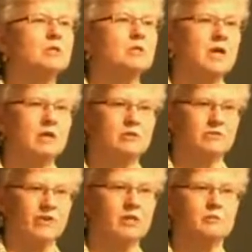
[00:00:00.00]

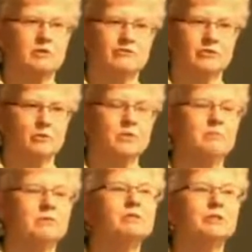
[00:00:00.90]
available for the
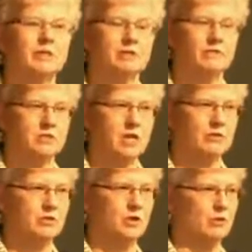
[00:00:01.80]
rebuilding of the South
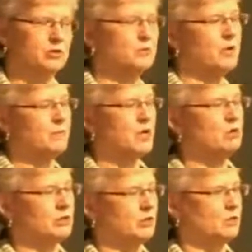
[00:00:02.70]
Coast, primarily
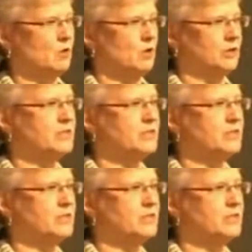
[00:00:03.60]
New Orleans,